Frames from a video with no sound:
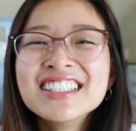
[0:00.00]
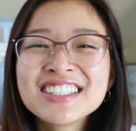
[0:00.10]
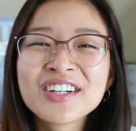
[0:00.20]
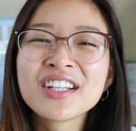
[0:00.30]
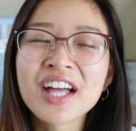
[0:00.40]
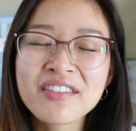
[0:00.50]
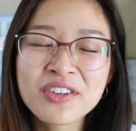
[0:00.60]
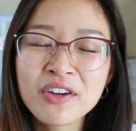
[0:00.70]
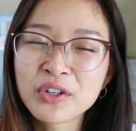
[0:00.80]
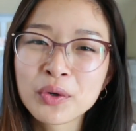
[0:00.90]
So a lot of
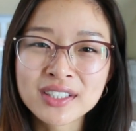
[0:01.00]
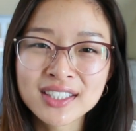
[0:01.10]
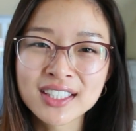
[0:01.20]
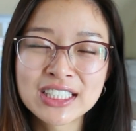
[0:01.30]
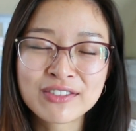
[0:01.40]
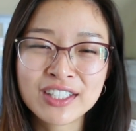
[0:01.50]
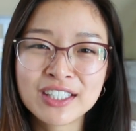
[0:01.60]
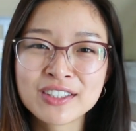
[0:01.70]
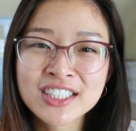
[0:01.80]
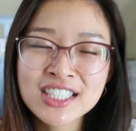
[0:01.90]
you have requested this
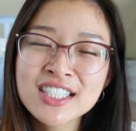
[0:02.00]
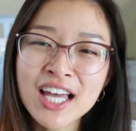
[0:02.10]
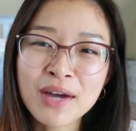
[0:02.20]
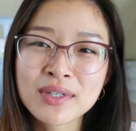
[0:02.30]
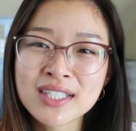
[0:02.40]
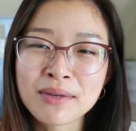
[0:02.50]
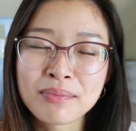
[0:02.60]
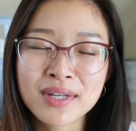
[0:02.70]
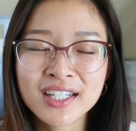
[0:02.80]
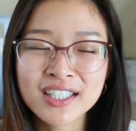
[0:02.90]
video since I was
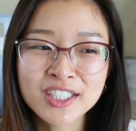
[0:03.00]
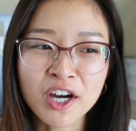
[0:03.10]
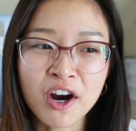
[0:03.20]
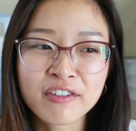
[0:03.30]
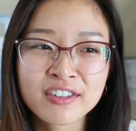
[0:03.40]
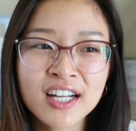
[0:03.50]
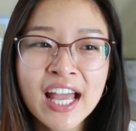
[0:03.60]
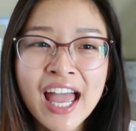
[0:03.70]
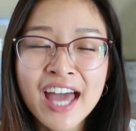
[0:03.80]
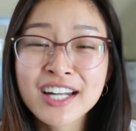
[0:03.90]
admitted into Harvard
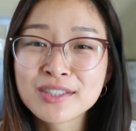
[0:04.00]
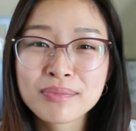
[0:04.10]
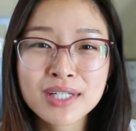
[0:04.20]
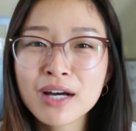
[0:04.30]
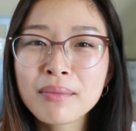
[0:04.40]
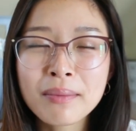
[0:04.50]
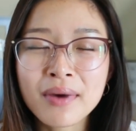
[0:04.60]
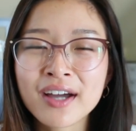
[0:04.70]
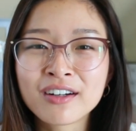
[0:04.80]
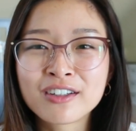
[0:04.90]
and it's been on my
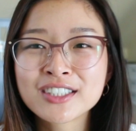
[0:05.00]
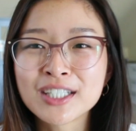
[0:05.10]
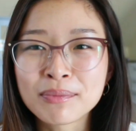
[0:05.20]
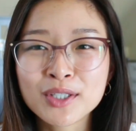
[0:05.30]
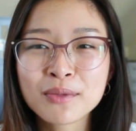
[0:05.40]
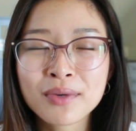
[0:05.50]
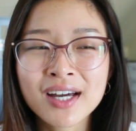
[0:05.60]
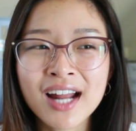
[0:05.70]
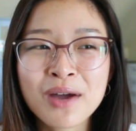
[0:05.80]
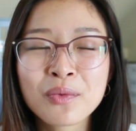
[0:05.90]
mind all summer
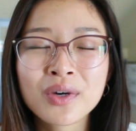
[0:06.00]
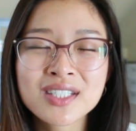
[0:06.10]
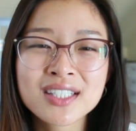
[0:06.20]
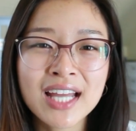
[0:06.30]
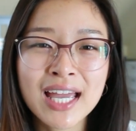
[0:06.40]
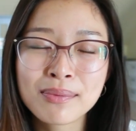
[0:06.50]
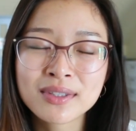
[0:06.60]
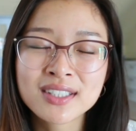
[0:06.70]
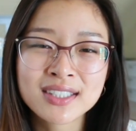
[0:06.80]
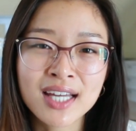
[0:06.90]
but I wasn't
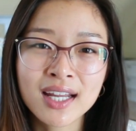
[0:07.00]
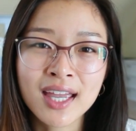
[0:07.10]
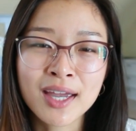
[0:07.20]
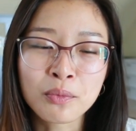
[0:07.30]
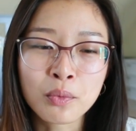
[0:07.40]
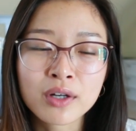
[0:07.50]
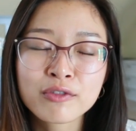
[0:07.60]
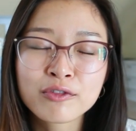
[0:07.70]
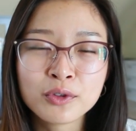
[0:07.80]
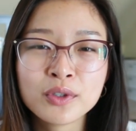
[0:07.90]
able to dedicate
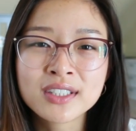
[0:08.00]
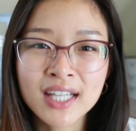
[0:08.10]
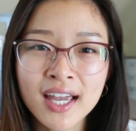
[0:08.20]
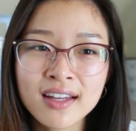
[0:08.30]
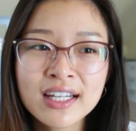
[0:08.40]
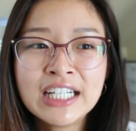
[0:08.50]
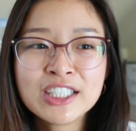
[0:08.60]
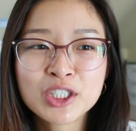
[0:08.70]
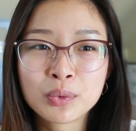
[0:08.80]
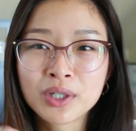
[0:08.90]
one full day
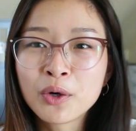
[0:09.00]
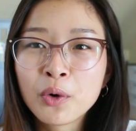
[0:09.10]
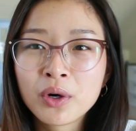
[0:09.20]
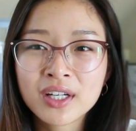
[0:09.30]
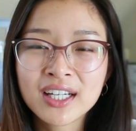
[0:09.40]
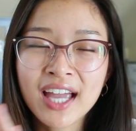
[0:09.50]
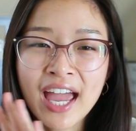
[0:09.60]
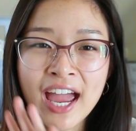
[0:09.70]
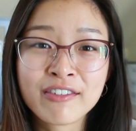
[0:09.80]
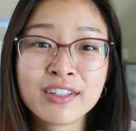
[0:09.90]
to recording
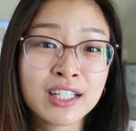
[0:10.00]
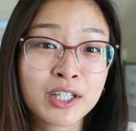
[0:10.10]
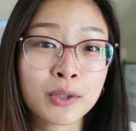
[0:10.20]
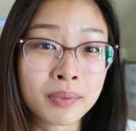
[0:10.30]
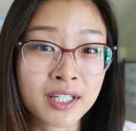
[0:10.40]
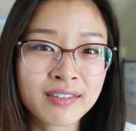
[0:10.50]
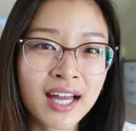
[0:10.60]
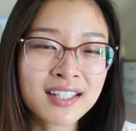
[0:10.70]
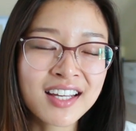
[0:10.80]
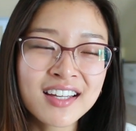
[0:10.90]
every little bit of
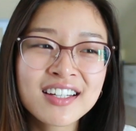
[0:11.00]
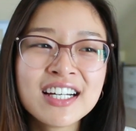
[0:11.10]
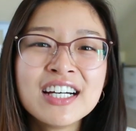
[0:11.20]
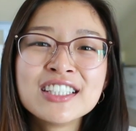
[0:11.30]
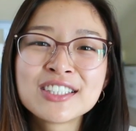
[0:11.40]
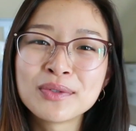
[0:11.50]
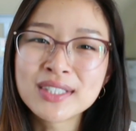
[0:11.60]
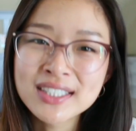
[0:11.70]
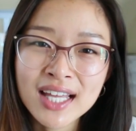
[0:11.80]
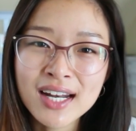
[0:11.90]
that day. So
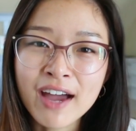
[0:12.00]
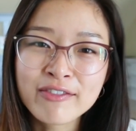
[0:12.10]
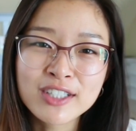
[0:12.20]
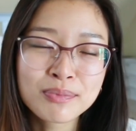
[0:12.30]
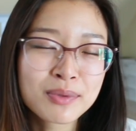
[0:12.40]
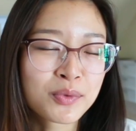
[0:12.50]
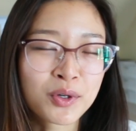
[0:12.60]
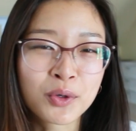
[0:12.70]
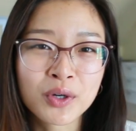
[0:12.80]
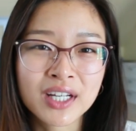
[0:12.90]
instead I've just been
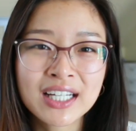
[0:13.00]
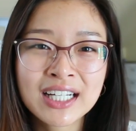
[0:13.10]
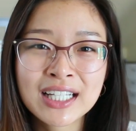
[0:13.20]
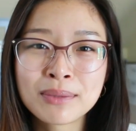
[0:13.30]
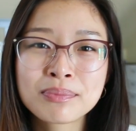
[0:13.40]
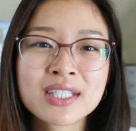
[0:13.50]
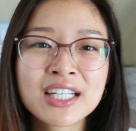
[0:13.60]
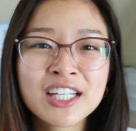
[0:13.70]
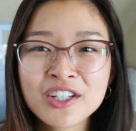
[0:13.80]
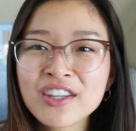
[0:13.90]
recording clips
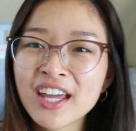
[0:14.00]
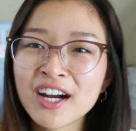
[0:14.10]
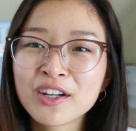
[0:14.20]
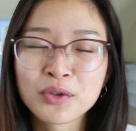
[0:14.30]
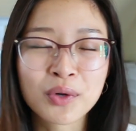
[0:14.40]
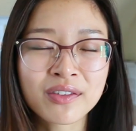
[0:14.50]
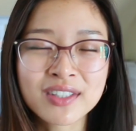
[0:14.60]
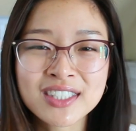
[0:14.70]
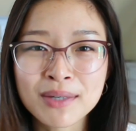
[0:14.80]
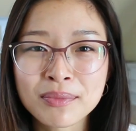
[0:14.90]
here and there throughout
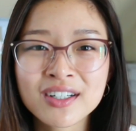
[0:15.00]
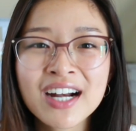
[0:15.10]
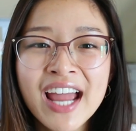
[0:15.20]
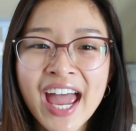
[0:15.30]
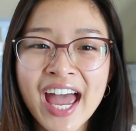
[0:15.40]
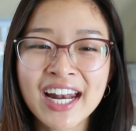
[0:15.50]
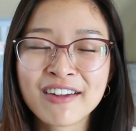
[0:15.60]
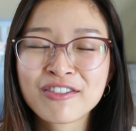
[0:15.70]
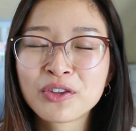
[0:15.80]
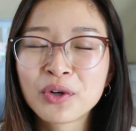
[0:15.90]
the summer and
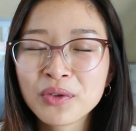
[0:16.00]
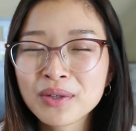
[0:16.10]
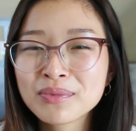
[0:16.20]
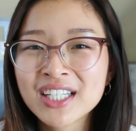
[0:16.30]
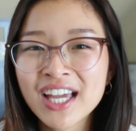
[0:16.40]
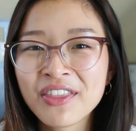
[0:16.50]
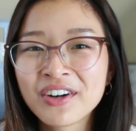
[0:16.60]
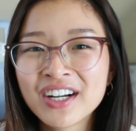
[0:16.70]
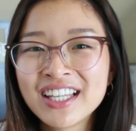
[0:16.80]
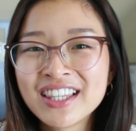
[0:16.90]
I've thrown them
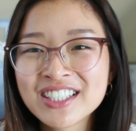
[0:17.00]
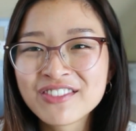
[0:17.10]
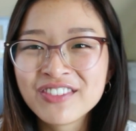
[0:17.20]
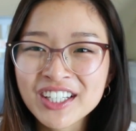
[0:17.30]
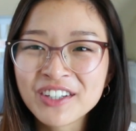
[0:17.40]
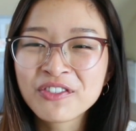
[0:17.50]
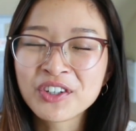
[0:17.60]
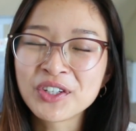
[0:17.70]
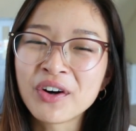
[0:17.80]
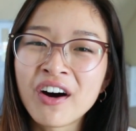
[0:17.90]
together in this video
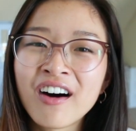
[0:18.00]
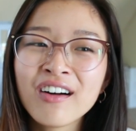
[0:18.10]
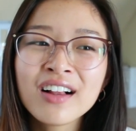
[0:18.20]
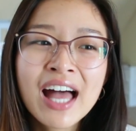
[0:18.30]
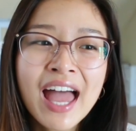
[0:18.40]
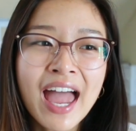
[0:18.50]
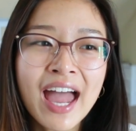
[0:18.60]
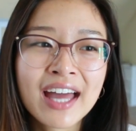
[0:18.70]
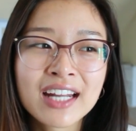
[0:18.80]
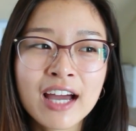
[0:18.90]
for you all
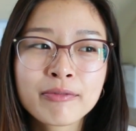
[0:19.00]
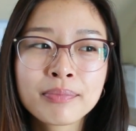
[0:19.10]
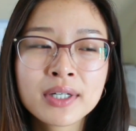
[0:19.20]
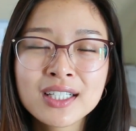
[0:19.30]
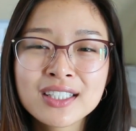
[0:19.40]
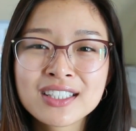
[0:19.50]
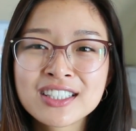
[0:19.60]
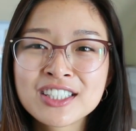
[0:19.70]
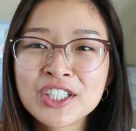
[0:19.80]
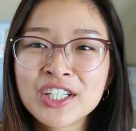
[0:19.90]
and I've put it
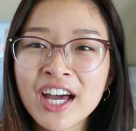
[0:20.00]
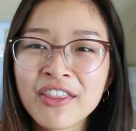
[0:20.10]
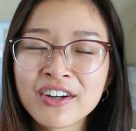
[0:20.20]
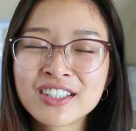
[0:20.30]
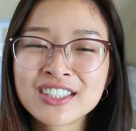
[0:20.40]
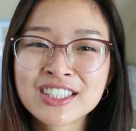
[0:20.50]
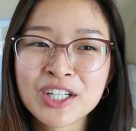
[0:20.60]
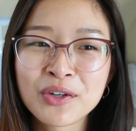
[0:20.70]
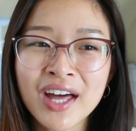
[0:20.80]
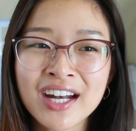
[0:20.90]
together
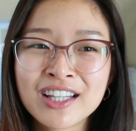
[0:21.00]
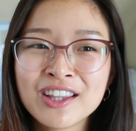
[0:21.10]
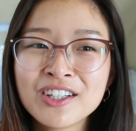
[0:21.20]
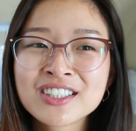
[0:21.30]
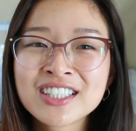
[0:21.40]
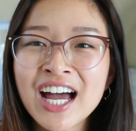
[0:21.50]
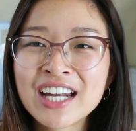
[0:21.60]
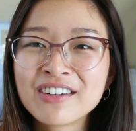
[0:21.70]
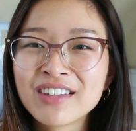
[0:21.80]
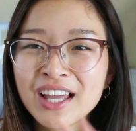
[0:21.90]
so that it looks
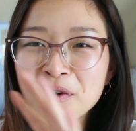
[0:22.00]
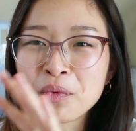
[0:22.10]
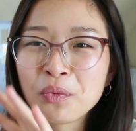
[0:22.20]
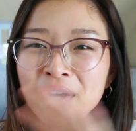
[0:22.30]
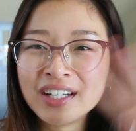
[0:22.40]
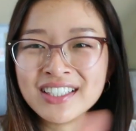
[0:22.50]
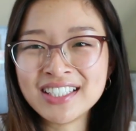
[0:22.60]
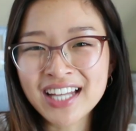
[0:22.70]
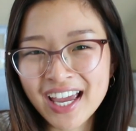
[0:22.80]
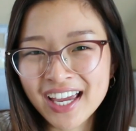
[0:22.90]
kind of like
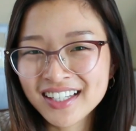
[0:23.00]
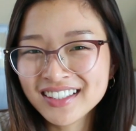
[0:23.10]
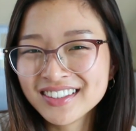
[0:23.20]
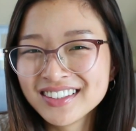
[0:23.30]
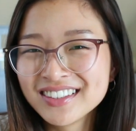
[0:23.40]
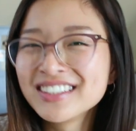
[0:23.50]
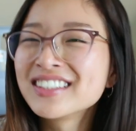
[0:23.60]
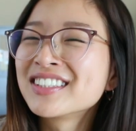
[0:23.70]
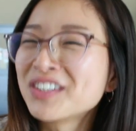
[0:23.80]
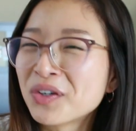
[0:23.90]
one day
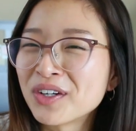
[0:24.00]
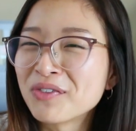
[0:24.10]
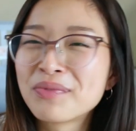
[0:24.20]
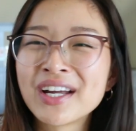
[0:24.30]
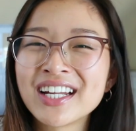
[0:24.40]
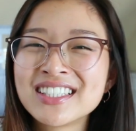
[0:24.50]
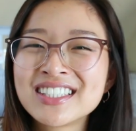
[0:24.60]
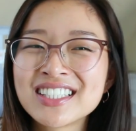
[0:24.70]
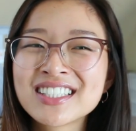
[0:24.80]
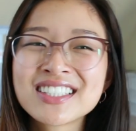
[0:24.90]
sort of, but
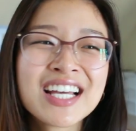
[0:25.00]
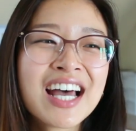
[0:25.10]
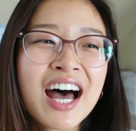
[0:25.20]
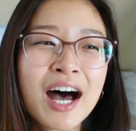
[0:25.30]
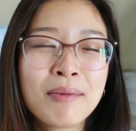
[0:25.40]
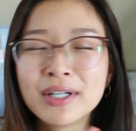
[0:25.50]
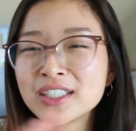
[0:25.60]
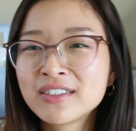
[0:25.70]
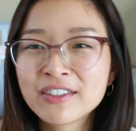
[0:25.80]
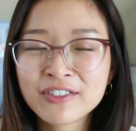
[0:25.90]
it's just a
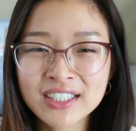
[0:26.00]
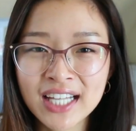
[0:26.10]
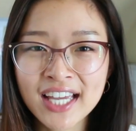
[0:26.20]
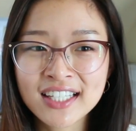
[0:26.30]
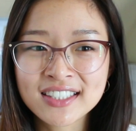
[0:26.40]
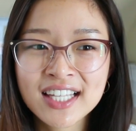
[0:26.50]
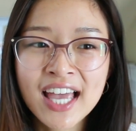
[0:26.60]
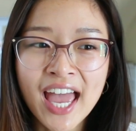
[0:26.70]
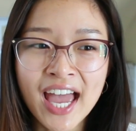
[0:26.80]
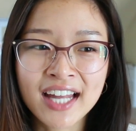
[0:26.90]
bunch of different days
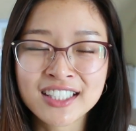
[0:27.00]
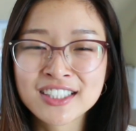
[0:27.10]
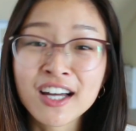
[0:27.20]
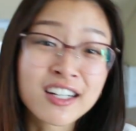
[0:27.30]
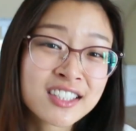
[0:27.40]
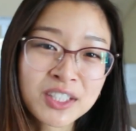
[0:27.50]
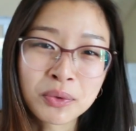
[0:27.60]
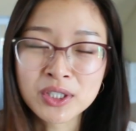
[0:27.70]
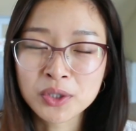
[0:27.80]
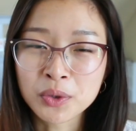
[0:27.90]
and it's not in
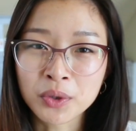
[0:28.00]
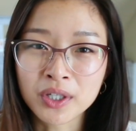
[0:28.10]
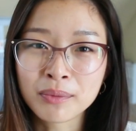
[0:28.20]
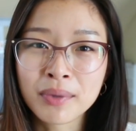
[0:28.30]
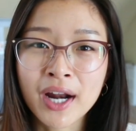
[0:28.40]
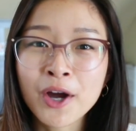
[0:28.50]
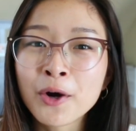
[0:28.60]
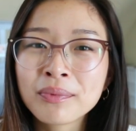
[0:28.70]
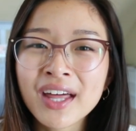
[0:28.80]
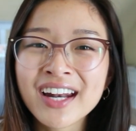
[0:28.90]
sequential order, but I
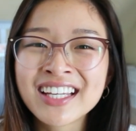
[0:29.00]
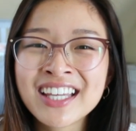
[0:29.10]
hope that it